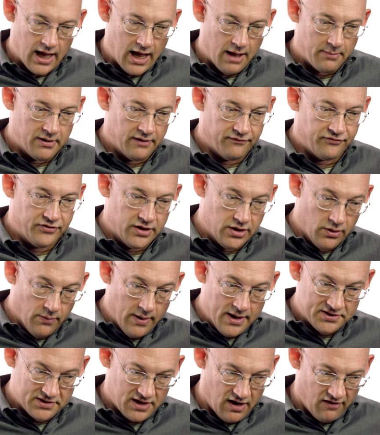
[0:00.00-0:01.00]
Um, if the
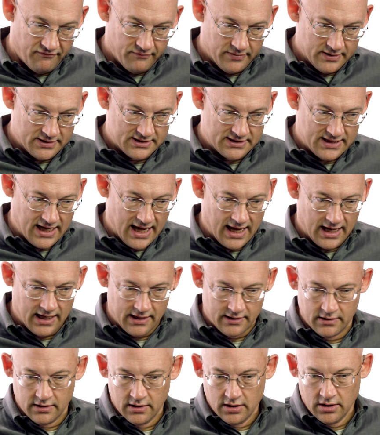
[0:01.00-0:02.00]
US government
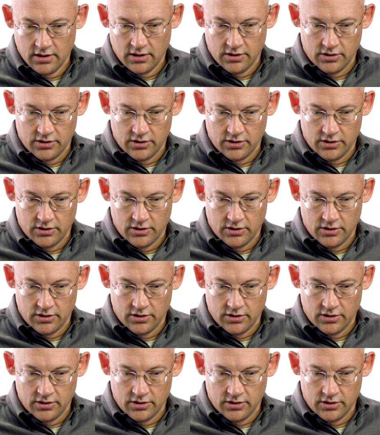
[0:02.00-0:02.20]
said,